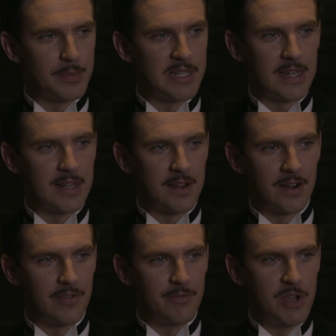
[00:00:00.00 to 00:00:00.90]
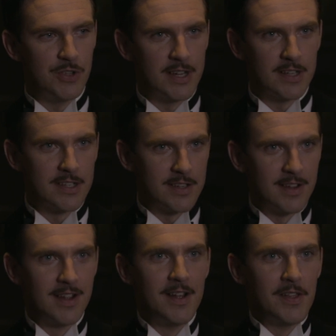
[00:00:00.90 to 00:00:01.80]
particular kind of music to
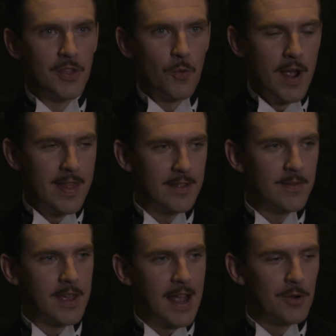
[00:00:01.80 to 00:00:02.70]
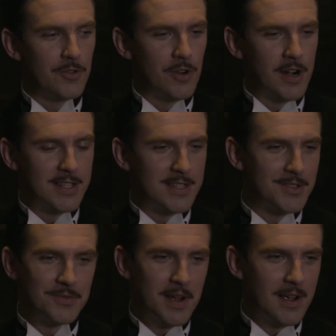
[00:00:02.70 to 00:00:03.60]
the way that Coward writes
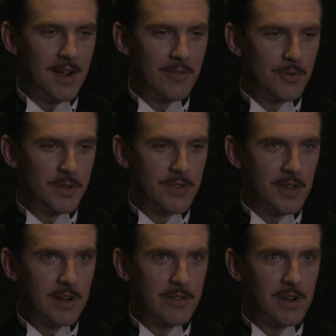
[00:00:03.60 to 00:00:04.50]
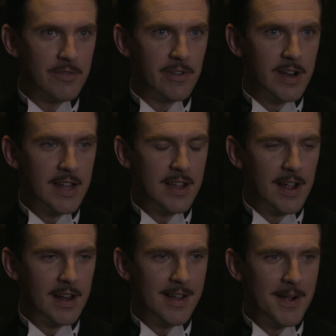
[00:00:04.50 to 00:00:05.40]
that's I've always found really, really funny,
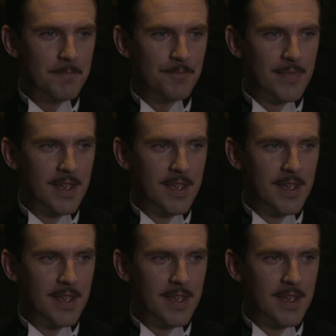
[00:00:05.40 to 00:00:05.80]
and